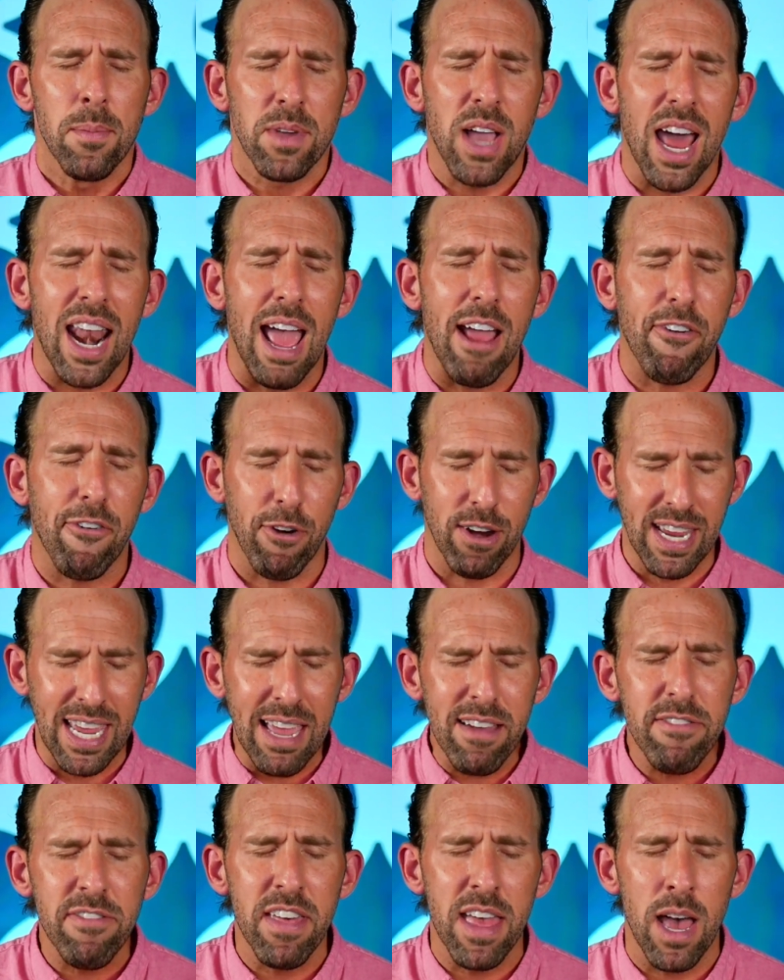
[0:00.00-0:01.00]
God, I
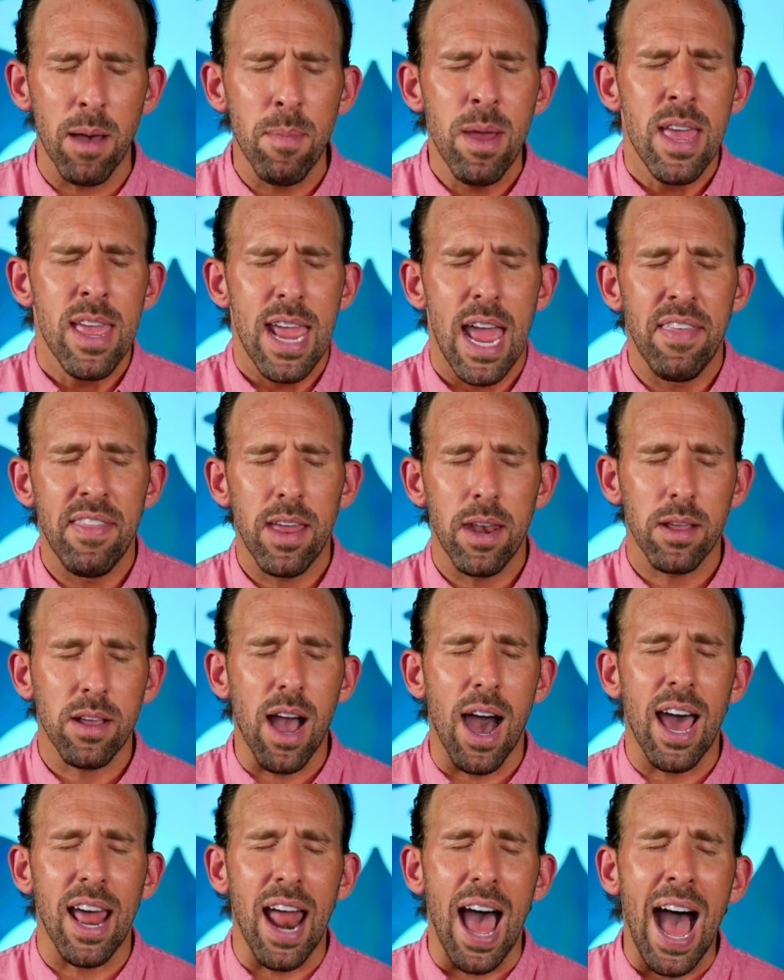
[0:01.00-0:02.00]
forgive them. And then,
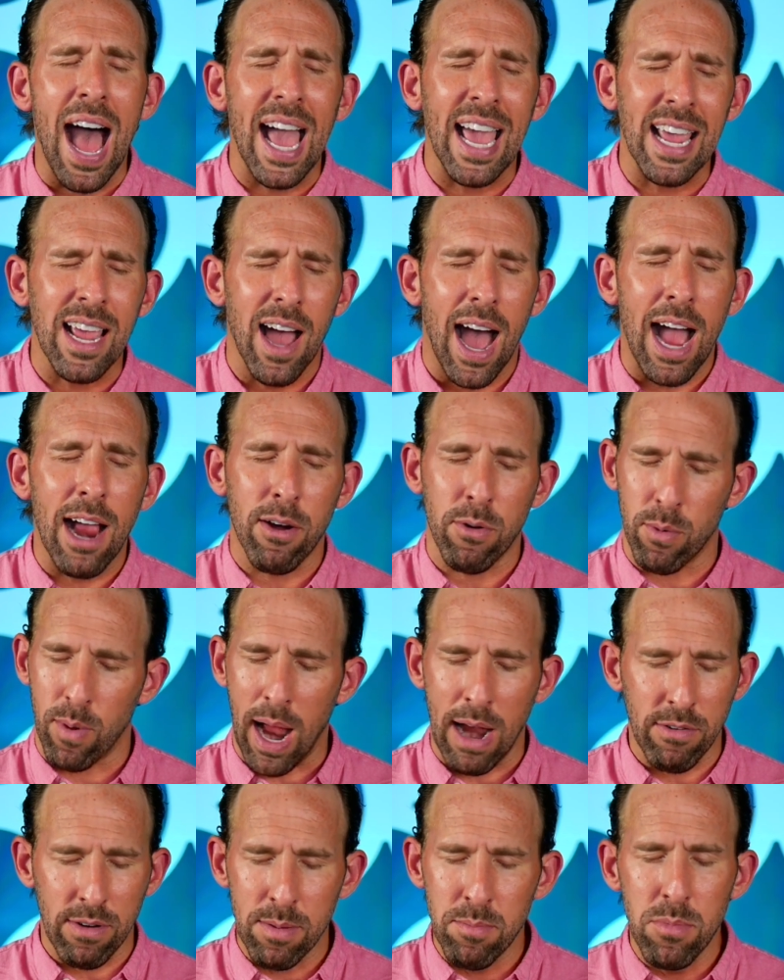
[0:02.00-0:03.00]
God, I, I,
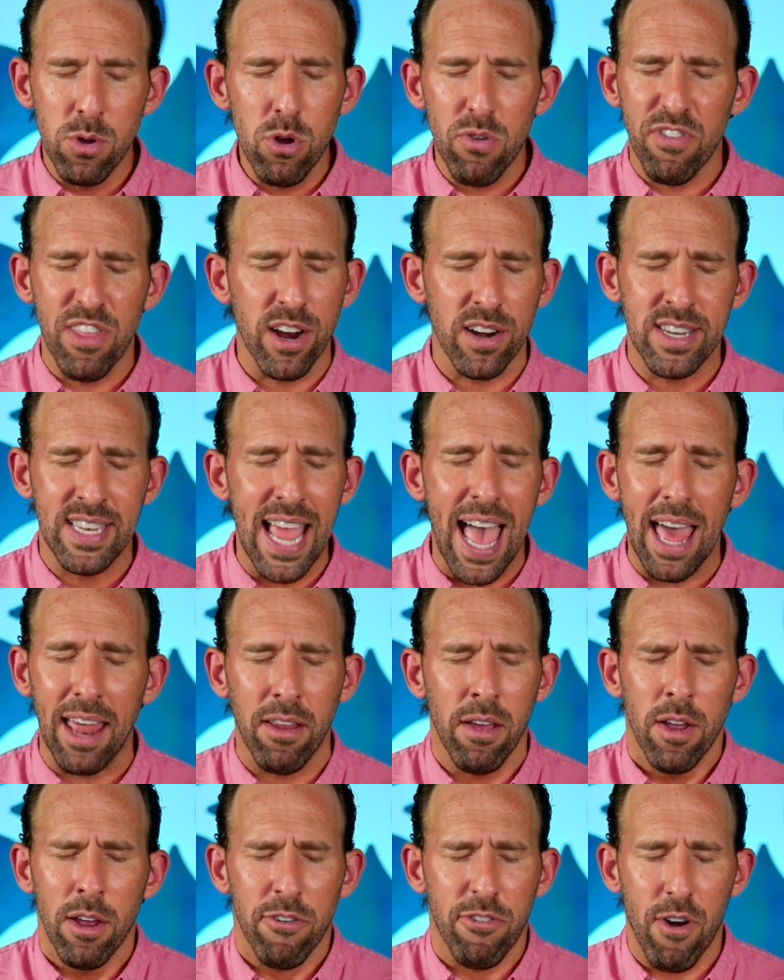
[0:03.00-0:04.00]
I remove their debt
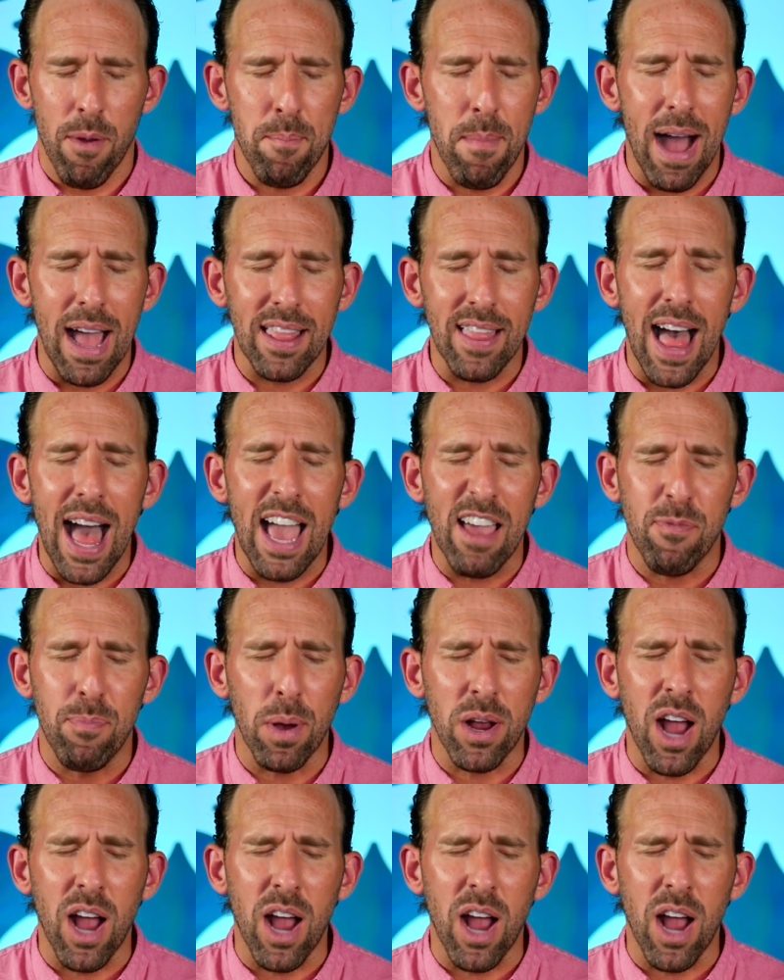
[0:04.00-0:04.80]
from my life.